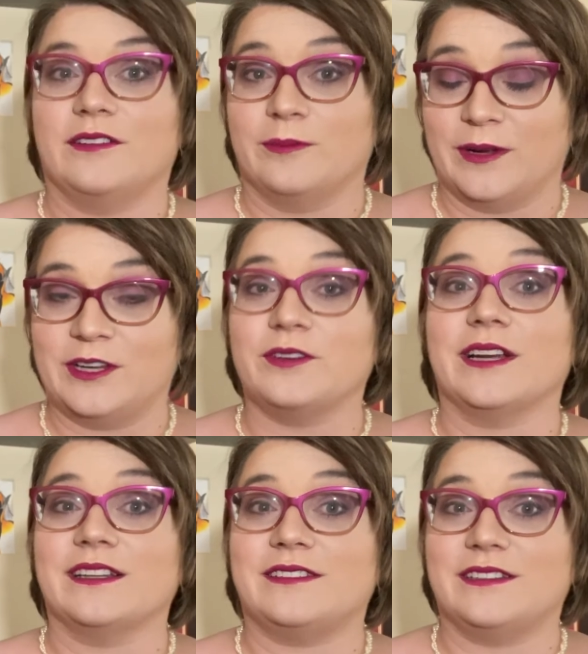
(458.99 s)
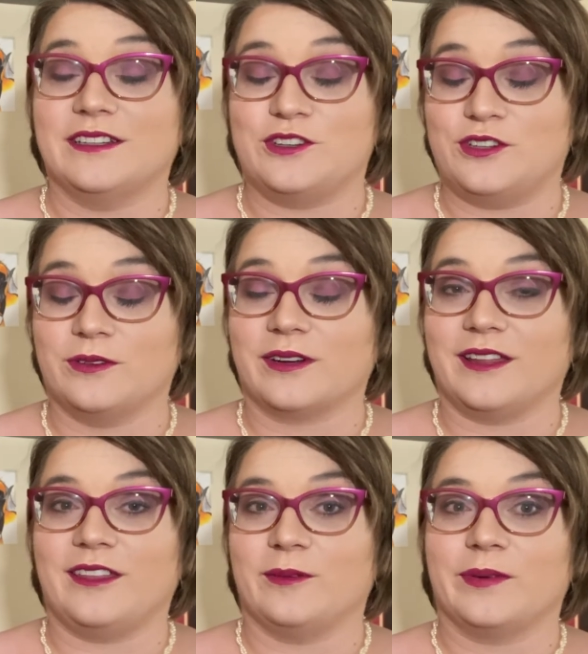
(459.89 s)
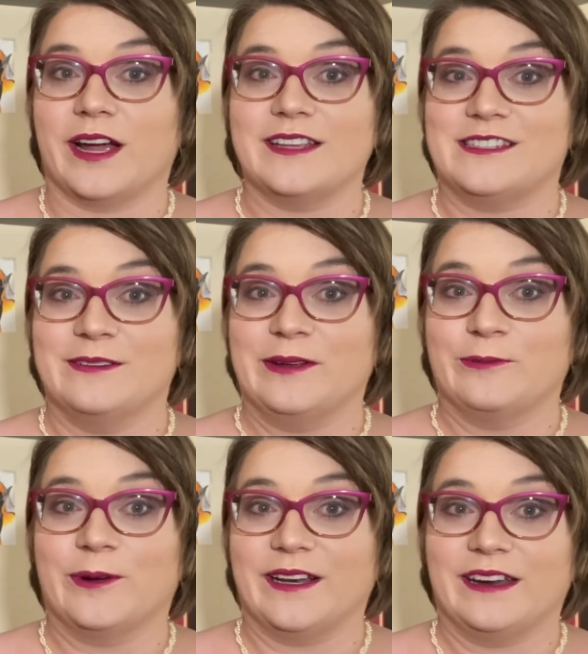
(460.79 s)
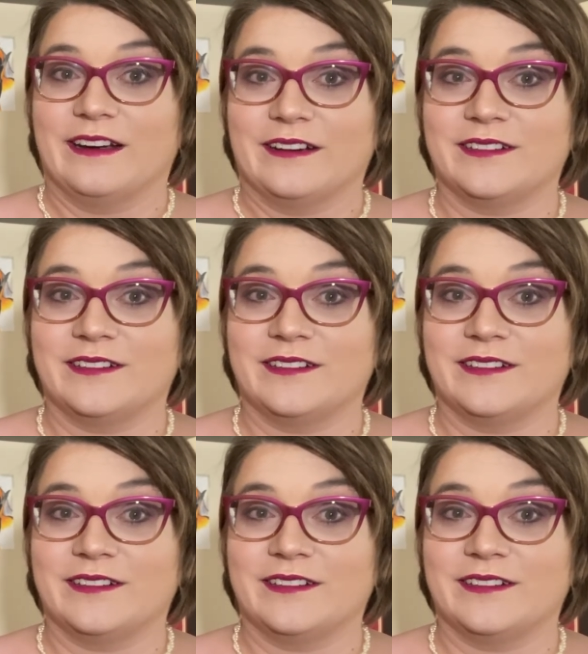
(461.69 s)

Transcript: Demetrius is surely the prize to be won here.